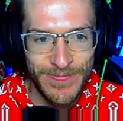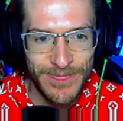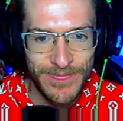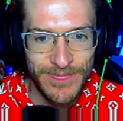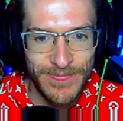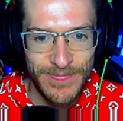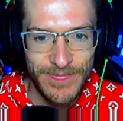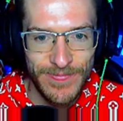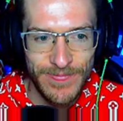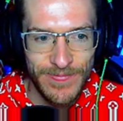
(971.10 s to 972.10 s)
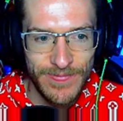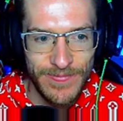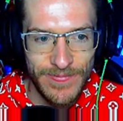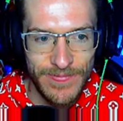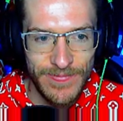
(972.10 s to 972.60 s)

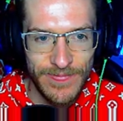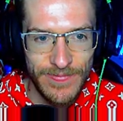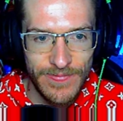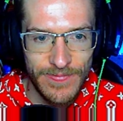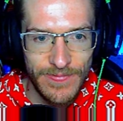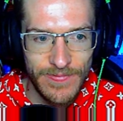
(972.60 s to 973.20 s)
No one is speaking in this clip.